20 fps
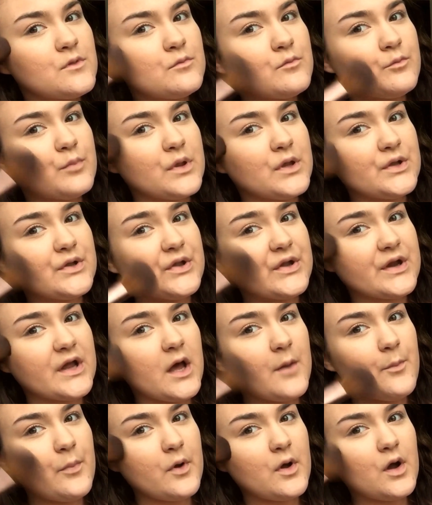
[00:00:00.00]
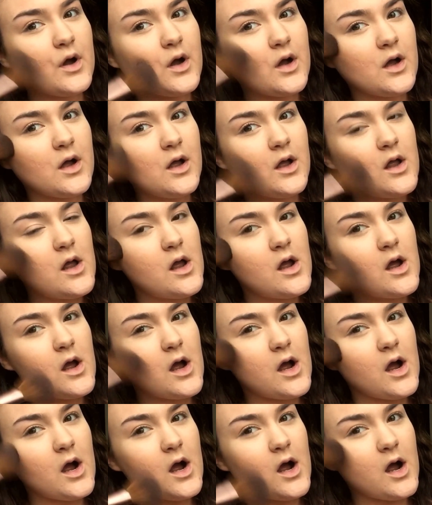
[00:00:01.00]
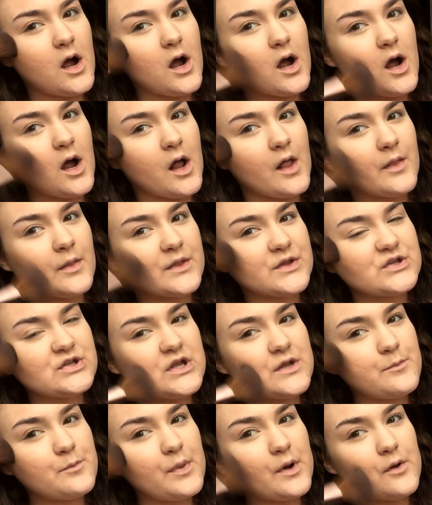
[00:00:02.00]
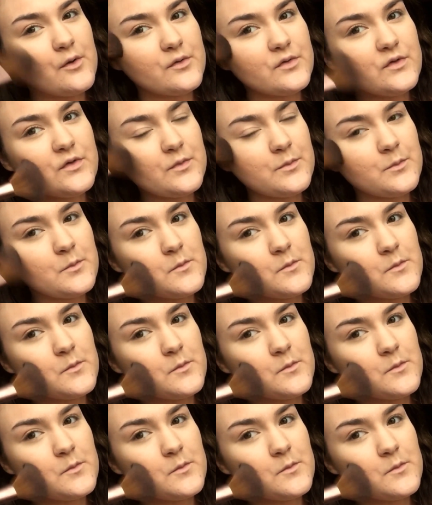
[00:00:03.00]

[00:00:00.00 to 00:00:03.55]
build it up on the cheekbones.